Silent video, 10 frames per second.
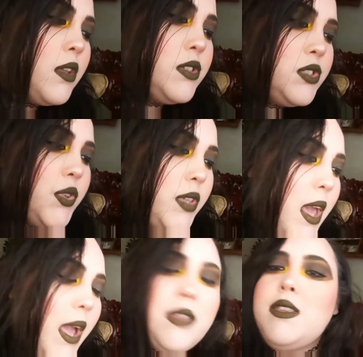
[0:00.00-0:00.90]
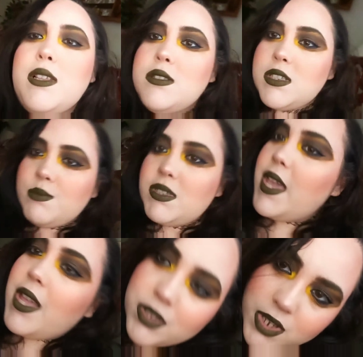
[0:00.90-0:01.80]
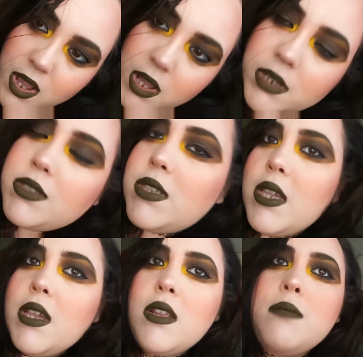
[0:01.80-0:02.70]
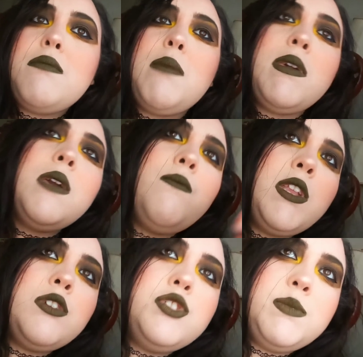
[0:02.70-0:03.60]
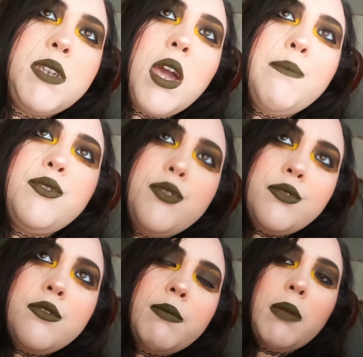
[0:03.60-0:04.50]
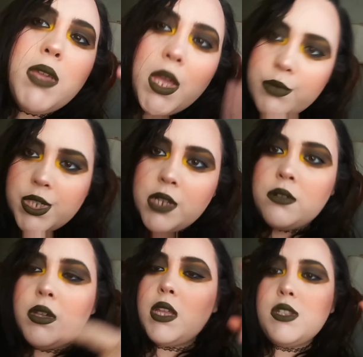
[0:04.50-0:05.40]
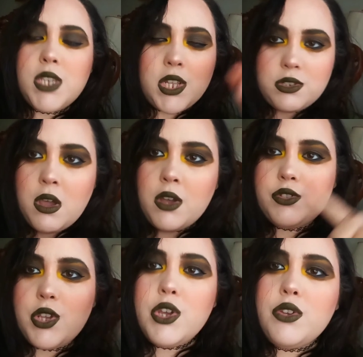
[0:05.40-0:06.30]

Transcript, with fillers: So yeah, I did some TikToks and my makeup video should be up soon on my makeup channel and TikToks.